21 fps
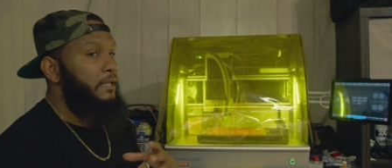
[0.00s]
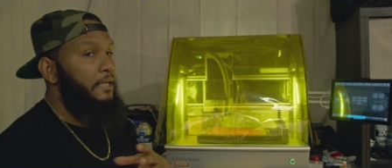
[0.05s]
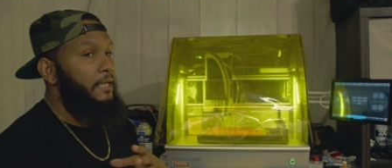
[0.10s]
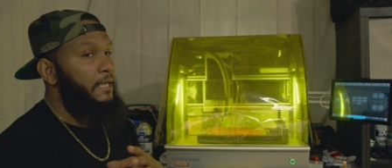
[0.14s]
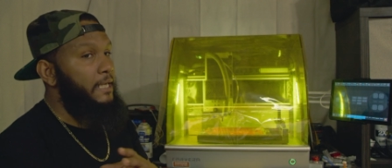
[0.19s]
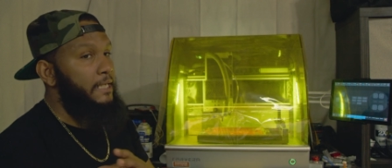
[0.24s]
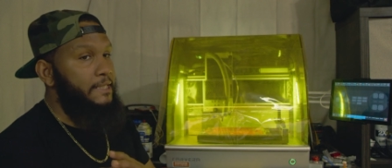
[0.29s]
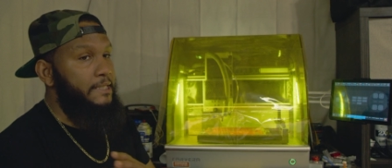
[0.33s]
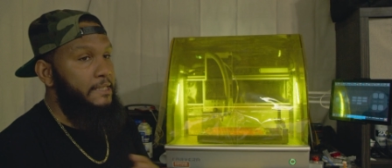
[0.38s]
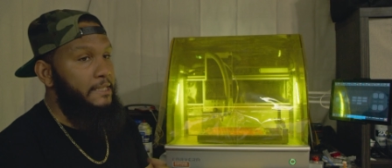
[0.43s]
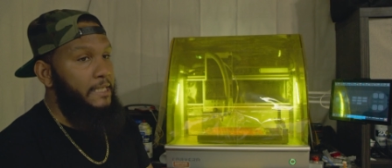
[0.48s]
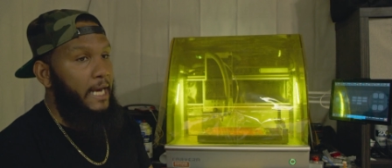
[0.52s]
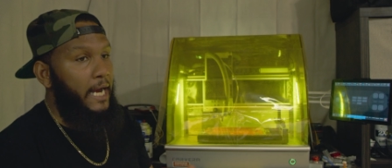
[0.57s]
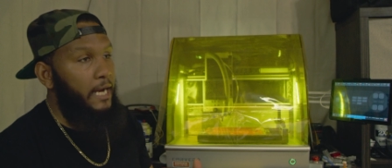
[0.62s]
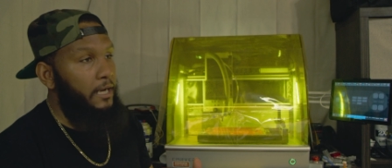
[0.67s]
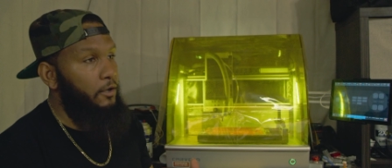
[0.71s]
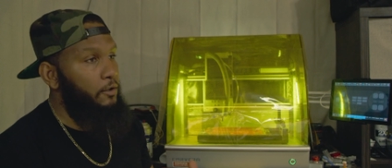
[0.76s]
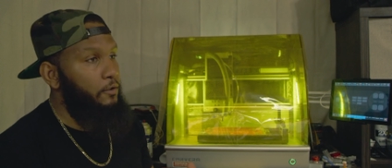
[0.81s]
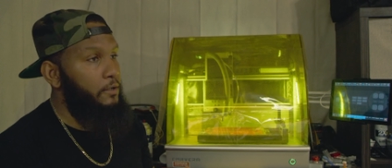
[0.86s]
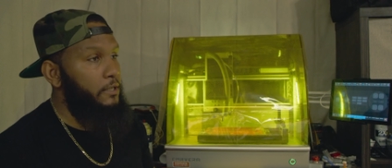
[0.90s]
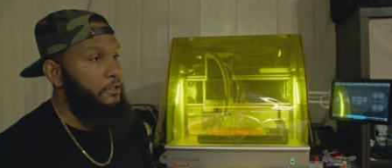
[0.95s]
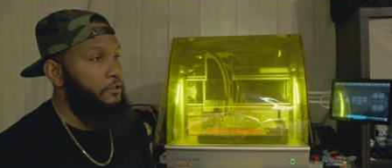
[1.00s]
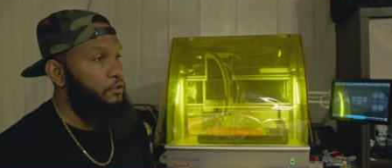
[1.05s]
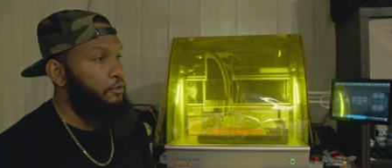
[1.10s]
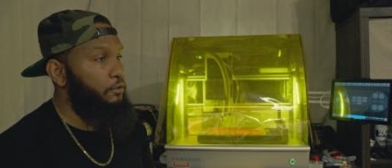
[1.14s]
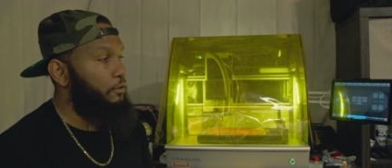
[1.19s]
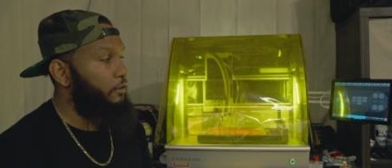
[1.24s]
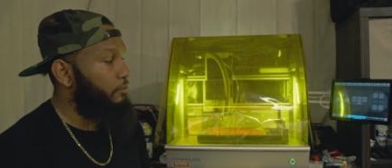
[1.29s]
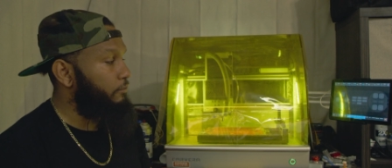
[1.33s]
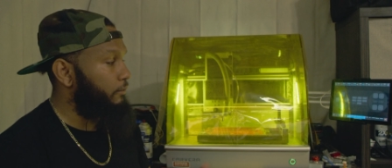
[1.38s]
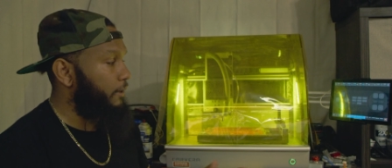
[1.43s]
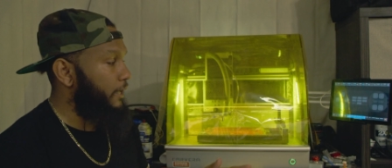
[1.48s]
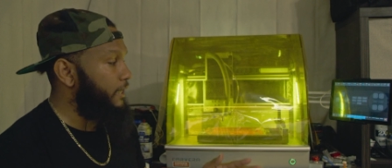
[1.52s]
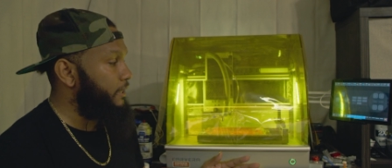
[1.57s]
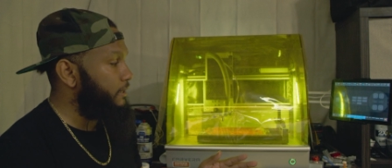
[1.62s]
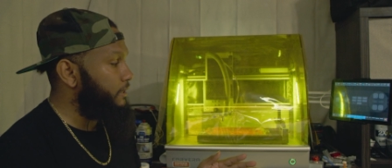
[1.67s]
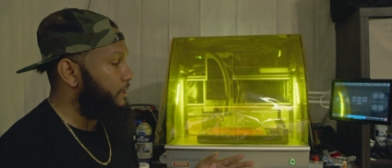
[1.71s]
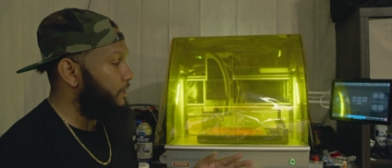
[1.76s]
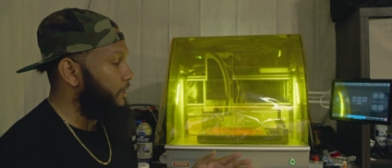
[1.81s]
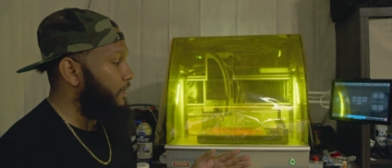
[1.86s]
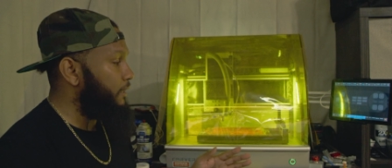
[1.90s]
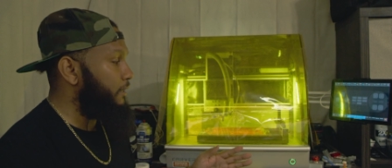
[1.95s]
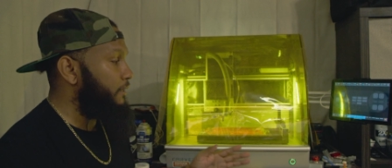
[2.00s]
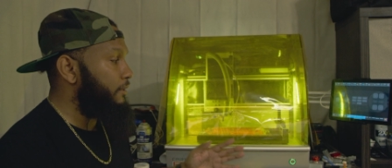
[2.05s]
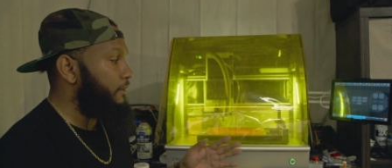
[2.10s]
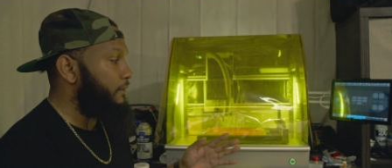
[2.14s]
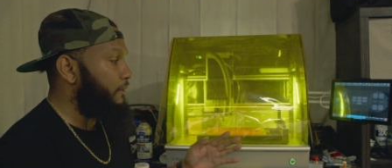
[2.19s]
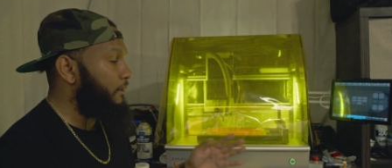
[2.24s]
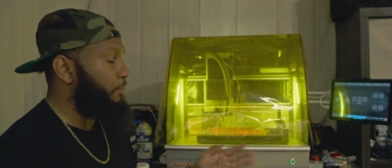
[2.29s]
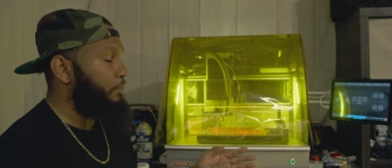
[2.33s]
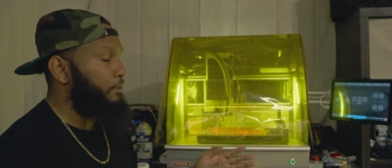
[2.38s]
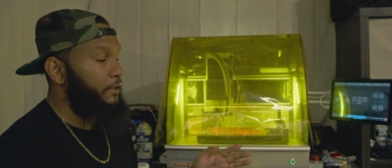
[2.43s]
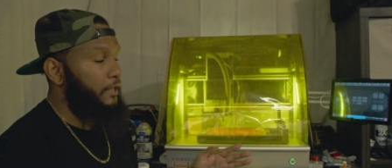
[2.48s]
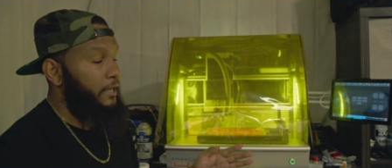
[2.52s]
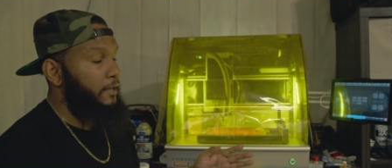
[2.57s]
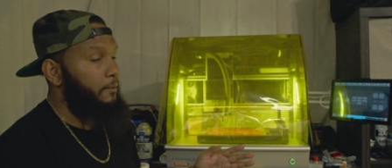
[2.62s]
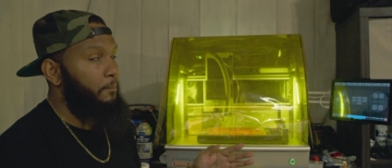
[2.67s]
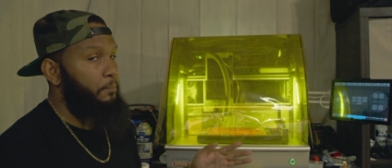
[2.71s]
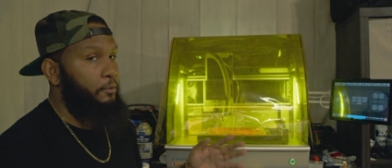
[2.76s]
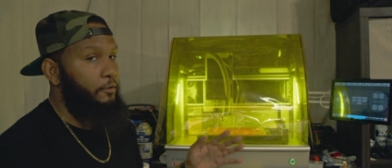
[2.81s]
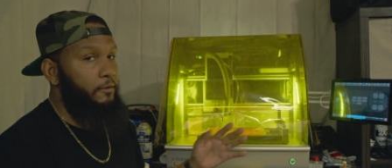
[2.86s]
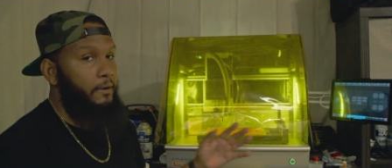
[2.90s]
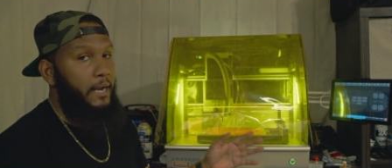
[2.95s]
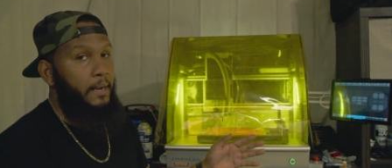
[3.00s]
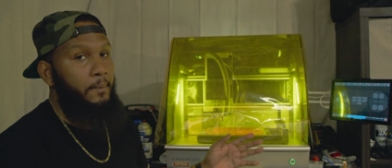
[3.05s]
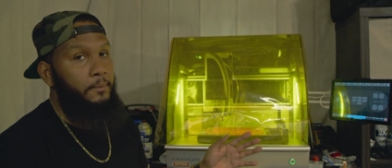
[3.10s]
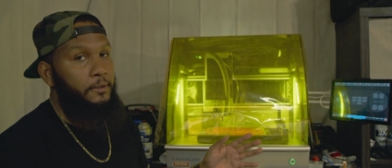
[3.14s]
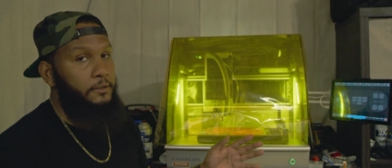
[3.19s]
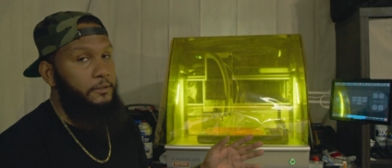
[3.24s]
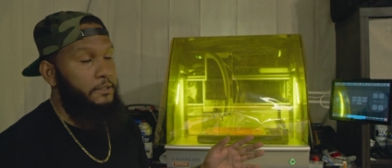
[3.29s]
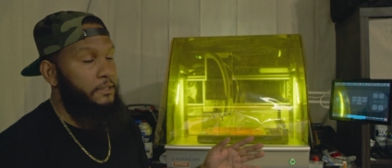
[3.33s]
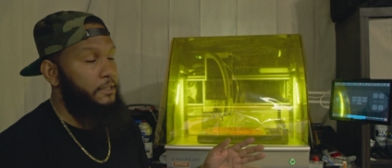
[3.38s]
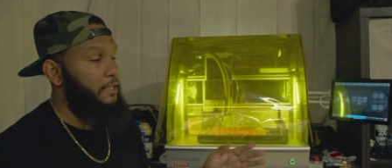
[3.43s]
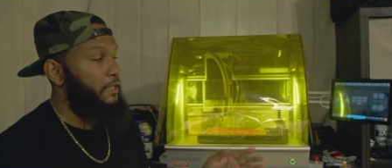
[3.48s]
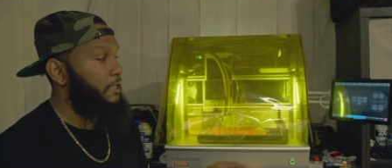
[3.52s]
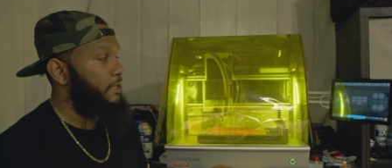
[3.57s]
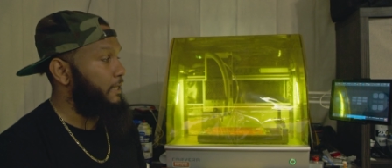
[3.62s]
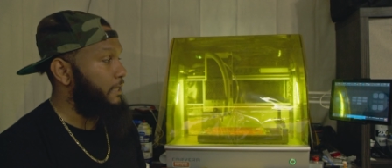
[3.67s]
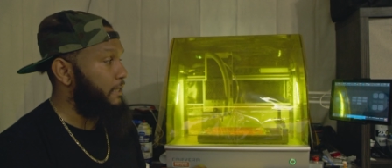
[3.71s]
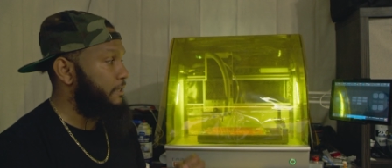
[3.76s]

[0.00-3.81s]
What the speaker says: it's not going to erase any of the parameters in it.